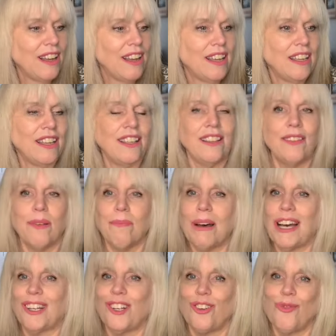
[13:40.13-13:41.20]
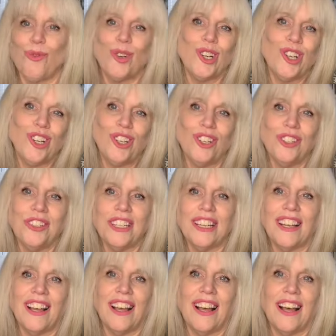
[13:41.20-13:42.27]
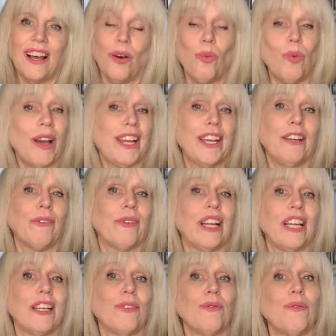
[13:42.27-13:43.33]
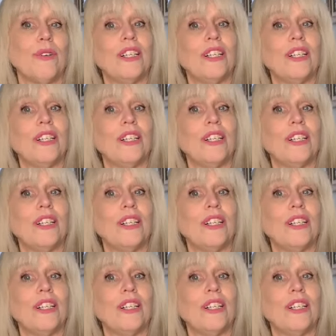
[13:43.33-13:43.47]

in the modern world, a wedding ring